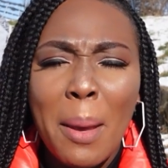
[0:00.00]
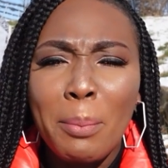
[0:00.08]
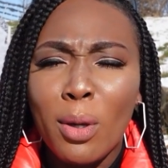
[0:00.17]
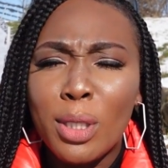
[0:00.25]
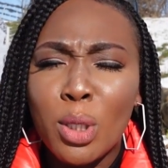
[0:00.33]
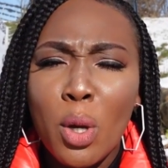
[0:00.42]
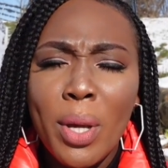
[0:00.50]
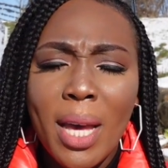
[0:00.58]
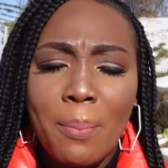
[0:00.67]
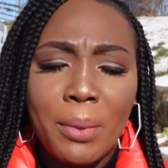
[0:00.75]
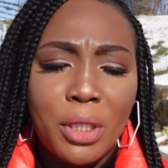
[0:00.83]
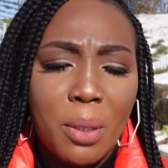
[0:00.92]
Because growing
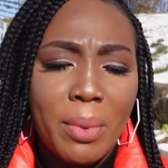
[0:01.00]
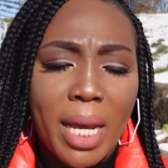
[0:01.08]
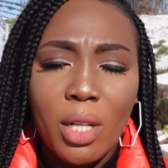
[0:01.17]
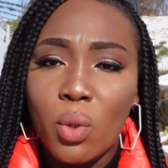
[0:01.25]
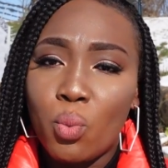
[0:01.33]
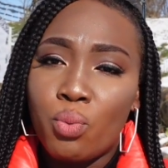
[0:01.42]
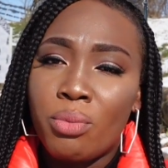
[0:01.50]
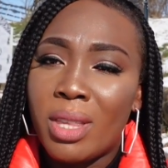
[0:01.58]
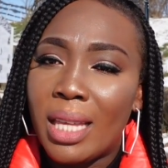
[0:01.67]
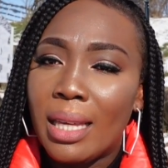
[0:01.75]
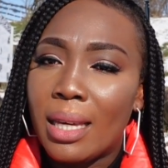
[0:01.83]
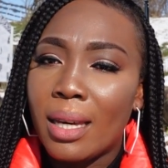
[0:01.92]
up in Germany, I didn't
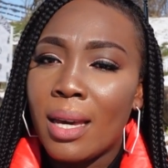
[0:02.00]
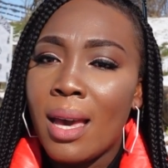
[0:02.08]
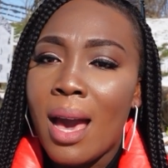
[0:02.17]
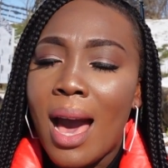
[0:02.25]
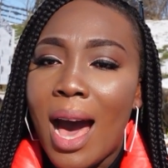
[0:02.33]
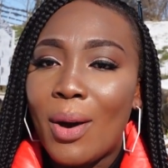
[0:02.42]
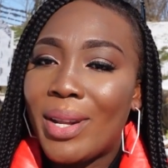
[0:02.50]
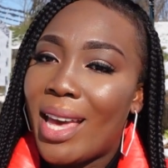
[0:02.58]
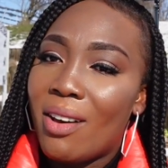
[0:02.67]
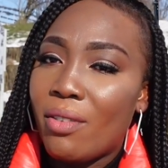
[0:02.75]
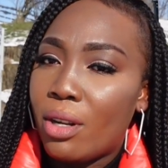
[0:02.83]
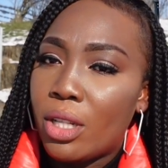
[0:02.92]
think I would
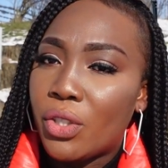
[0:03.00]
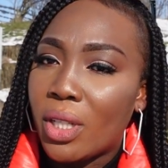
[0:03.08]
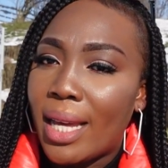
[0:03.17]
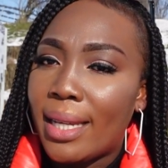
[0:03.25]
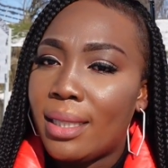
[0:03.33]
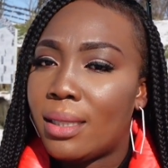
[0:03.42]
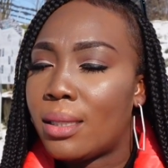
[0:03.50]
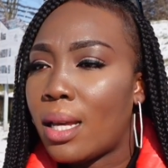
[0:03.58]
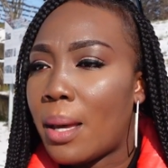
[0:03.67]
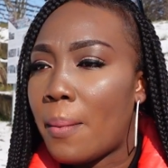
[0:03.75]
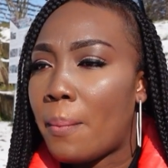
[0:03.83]
ever naturalize.